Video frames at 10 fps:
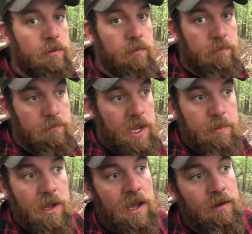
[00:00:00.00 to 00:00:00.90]

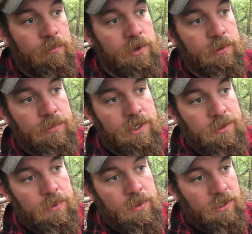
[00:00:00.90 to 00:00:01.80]
maybe I'll have them in a pinch
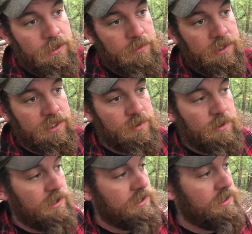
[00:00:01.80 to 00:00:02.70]
point coming this
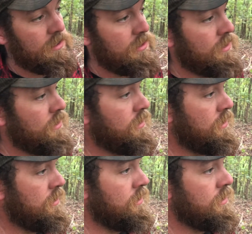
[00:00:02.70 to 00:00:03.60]
way
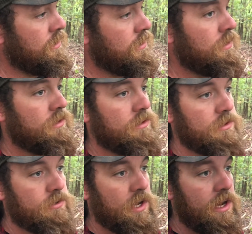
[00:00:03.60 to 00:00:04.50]
to
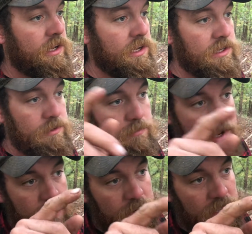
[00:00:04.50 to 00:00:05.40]
try to get to
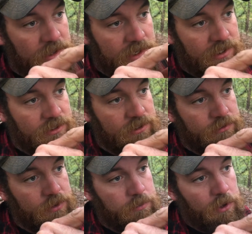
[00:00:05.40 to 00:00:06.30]
maybe, I think there's a
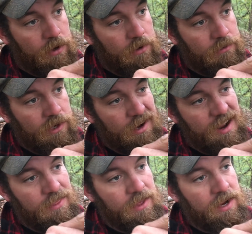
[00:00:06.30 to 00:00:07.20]
food plot over there,
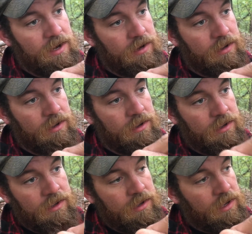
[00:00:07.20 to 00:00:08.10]
I think.
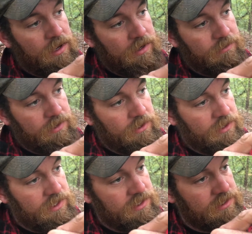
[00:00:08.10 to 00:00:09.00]
If there
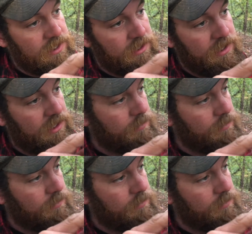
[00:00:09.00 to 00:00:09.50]
is, I think I'm